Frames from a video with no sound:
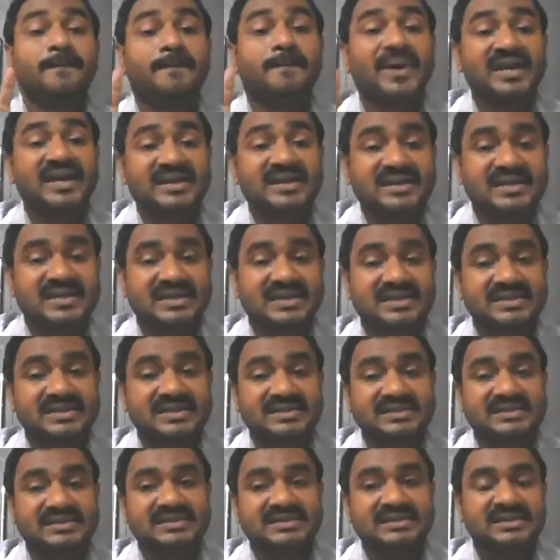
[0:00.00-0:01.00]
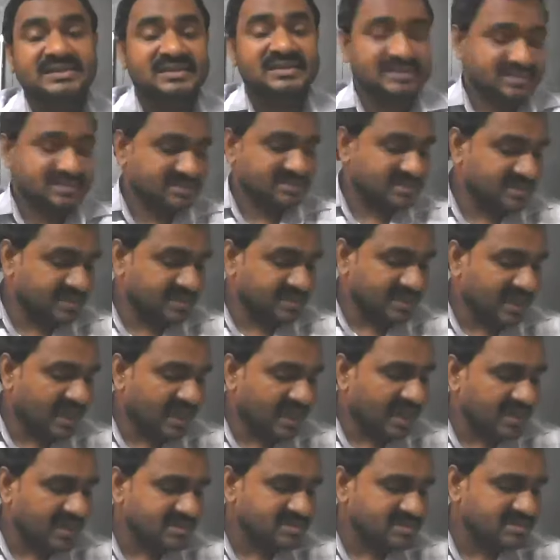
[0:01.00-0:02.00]
but it
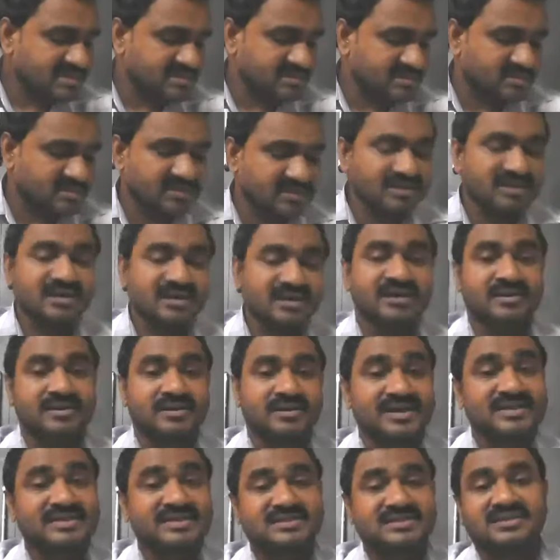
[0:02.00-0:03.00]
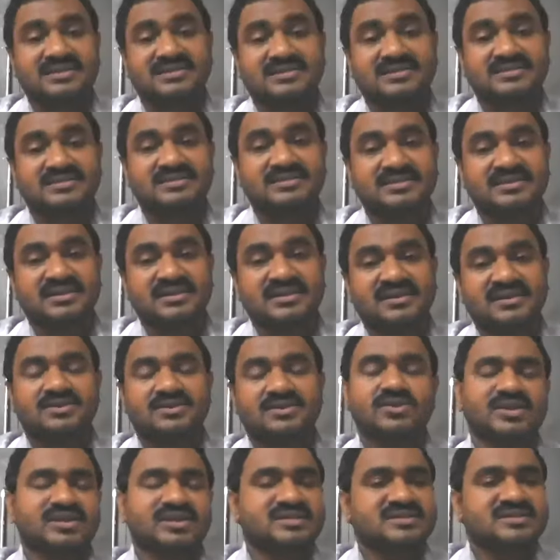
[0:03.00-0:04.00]
has a right
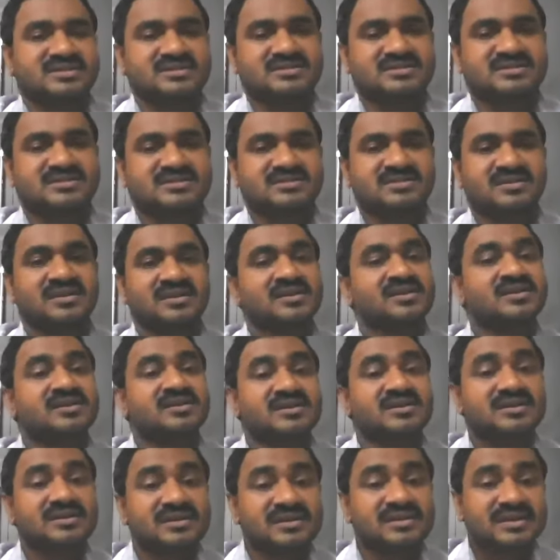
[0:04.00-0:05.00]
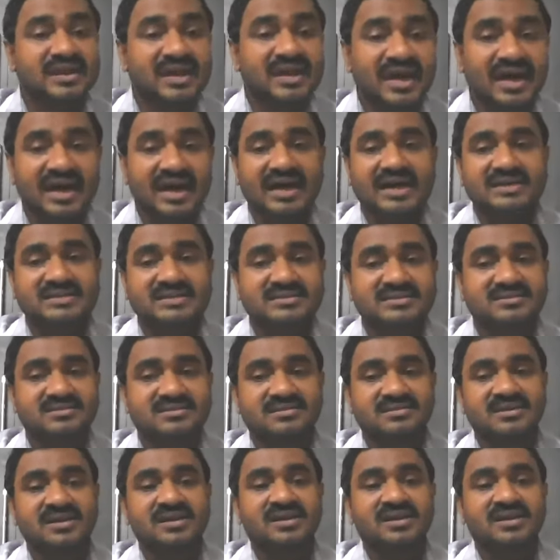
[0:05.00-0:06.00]
to exist. It has
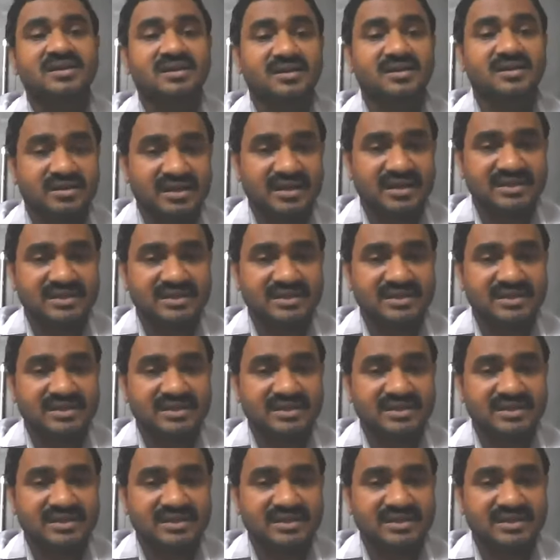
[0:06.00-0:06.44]
a